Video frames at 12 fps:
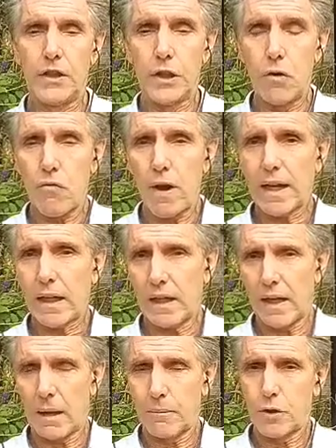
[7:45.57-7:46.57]

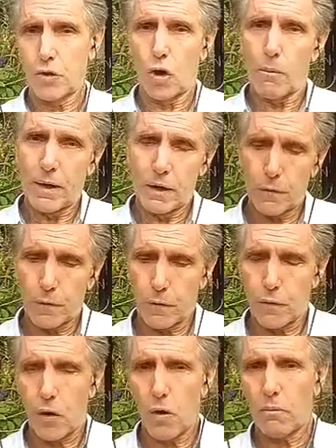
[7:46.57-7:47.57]
directly absorbing
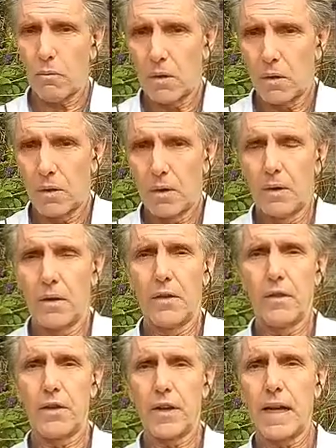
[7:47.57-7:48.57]
from
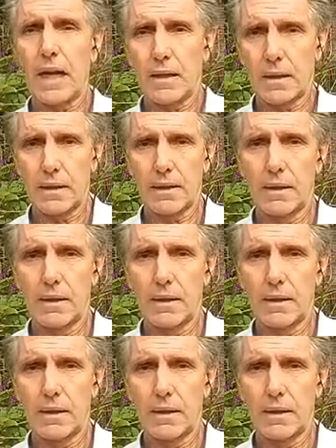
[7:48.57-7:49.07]
the gut,